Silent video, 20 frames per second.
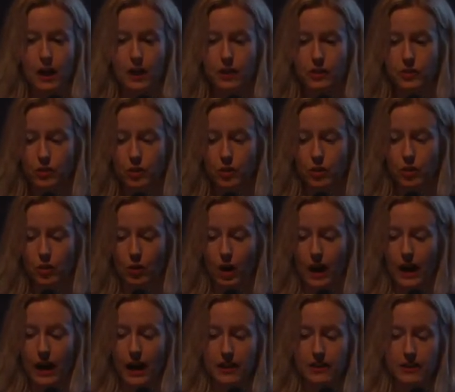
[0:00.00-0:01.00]
So
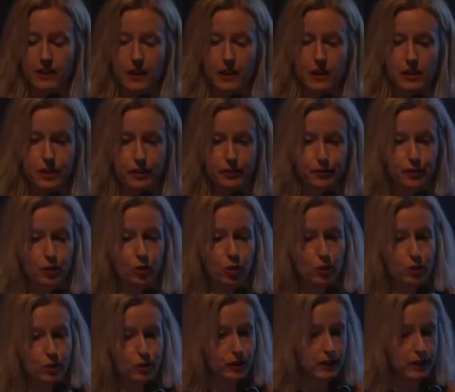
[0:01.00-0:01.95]
I had different alter